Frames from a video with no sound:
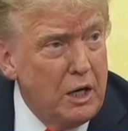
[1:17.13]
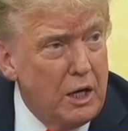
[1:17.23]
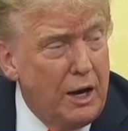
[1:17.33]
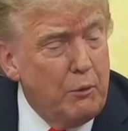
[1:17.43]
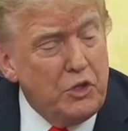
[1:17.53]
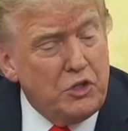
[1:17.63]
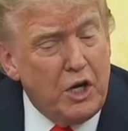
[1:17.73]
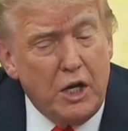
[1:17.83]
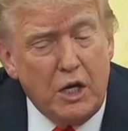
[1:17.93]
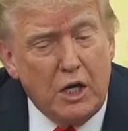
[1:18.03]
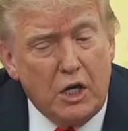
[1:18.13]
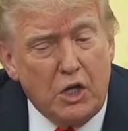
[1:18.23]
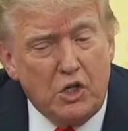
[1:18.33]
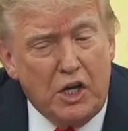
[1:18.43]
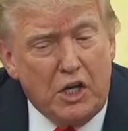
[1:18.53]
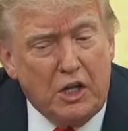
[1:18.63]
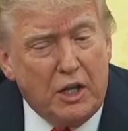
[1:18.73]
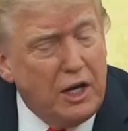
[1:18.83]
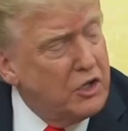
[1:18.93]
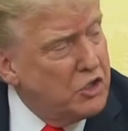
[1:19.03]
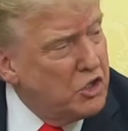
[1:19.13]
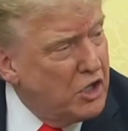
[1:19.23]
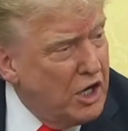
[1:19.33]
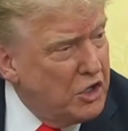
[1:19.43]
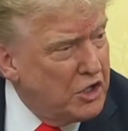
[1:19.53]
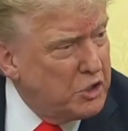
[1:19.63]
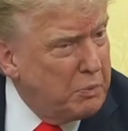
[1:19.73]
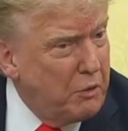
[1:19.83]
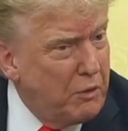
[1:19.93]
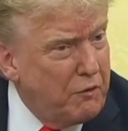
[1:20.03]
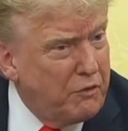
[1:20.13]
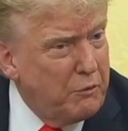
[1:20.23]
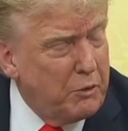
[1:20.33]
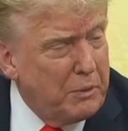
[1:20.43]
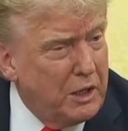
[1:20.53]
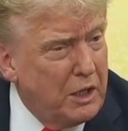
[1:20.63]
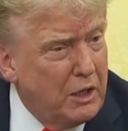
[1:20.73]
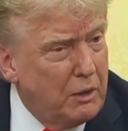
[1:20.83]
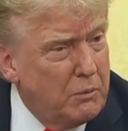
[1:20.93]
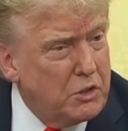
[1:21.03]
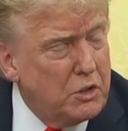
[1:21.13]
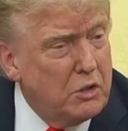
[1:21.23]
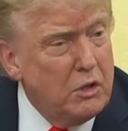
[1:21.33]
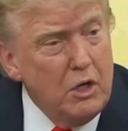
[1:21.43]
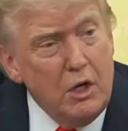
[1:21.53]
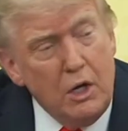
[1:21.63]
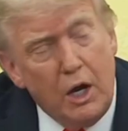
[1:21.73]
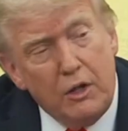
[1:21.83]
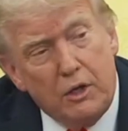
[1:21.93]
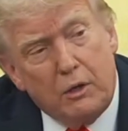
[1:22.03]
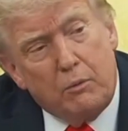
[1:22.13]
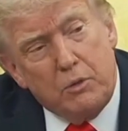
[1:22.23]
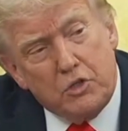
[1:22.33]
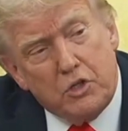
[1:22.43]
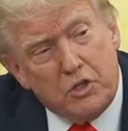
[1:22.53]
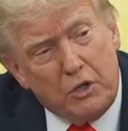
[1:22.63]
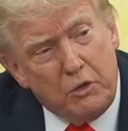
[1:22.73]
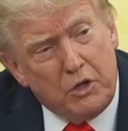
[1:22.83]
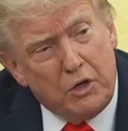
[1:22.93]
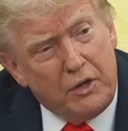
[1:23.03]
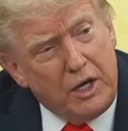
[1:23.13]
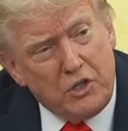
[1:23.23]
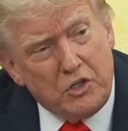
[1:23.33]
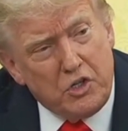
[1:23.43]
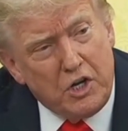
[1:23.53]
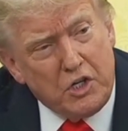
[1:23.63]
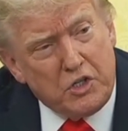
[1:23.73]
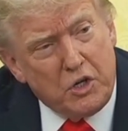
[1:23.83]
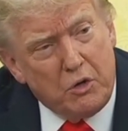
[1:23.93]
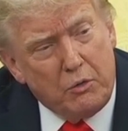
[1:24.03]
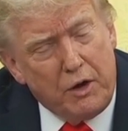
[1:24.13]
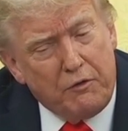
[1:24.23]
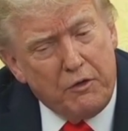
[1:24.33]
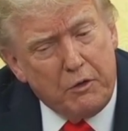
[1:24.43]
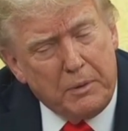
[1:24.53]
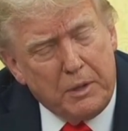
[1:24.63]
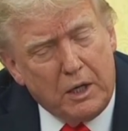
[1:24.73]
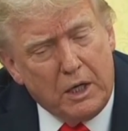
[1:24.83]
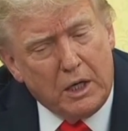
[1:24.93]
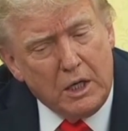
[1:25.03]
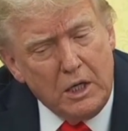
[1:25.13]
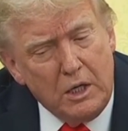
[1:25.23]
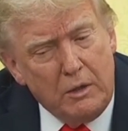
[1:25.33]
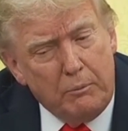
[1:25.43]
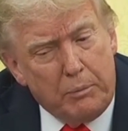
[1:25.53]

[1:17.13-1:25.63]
I would say, JD, that hasn't changed. That's been right from the beginning, Mr. Secretary. That hasn't changed at all, right from the beginning.